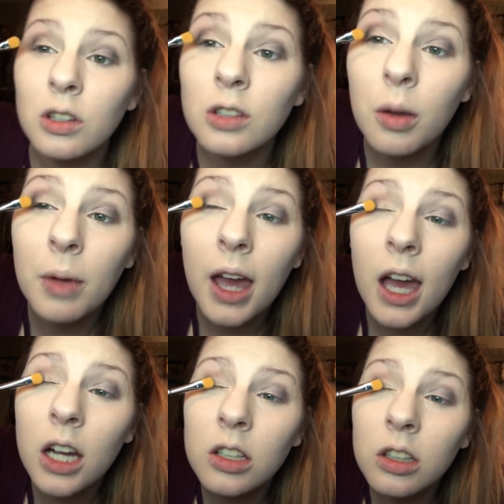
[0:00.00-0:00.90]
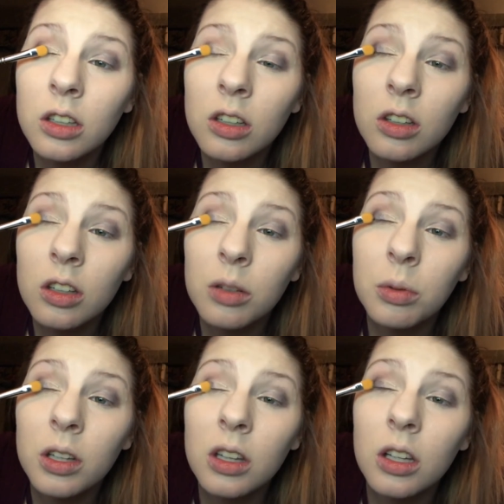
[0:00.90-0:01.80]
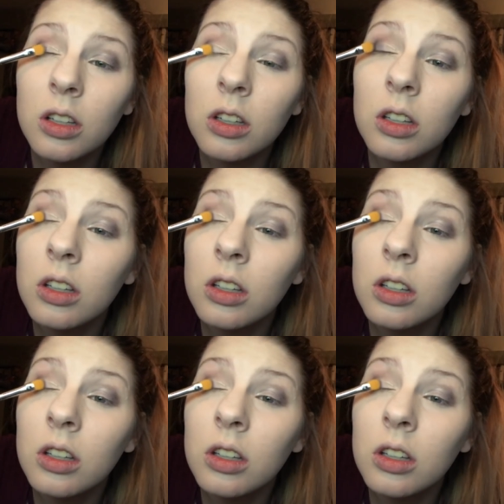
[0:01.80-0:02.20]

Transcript: So I'm actually just going to put this